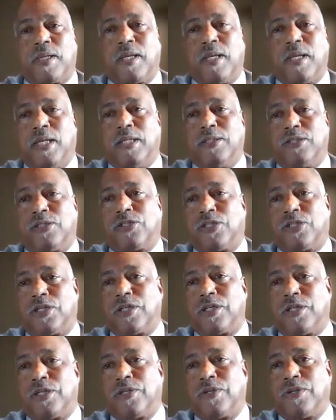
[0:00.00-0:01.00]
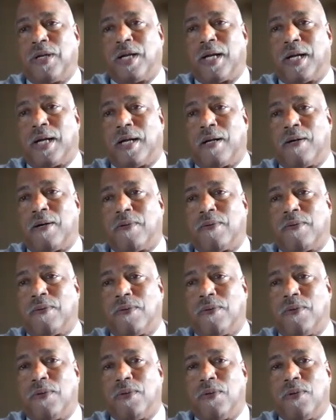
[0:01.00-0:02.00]
and show you how
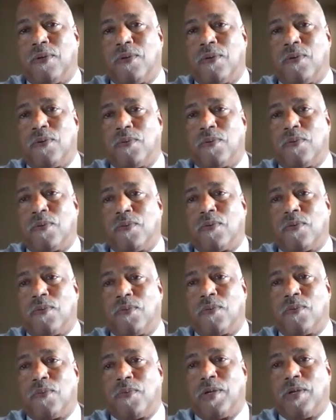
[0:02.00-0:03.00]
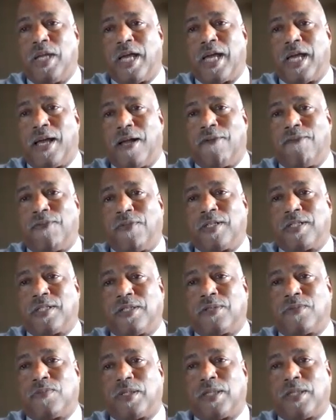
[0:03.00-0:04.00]
we have, this
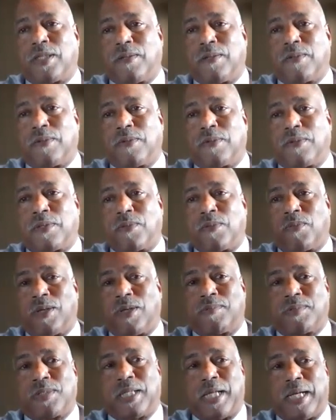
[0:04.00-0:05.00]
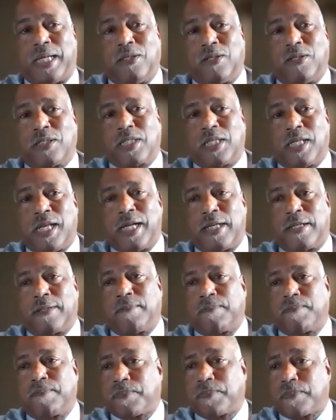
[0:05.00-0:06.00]
is what the website looks like.
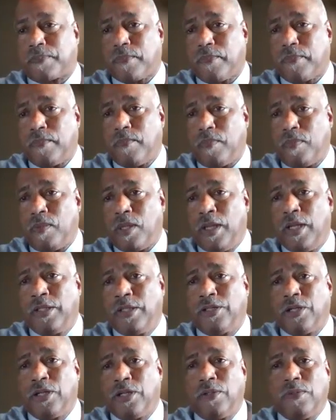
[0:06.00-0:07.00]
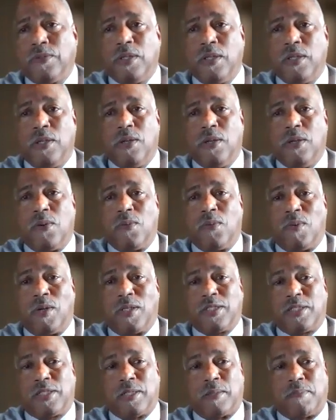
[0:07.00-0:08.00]
And so
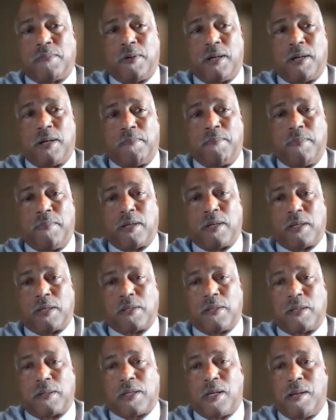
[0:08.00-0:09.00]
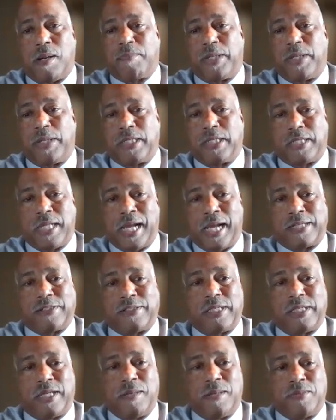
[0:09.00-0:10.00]
once a company
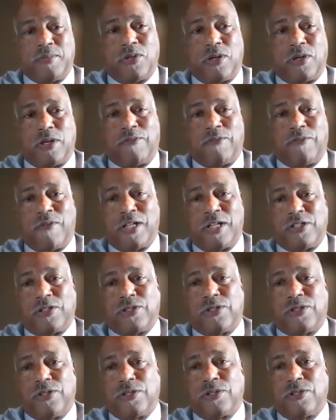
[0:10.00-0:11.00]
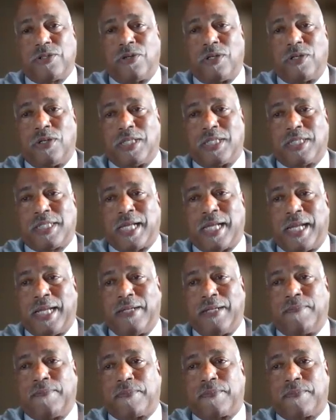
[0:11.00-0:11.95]
actually comes on and registers on the site,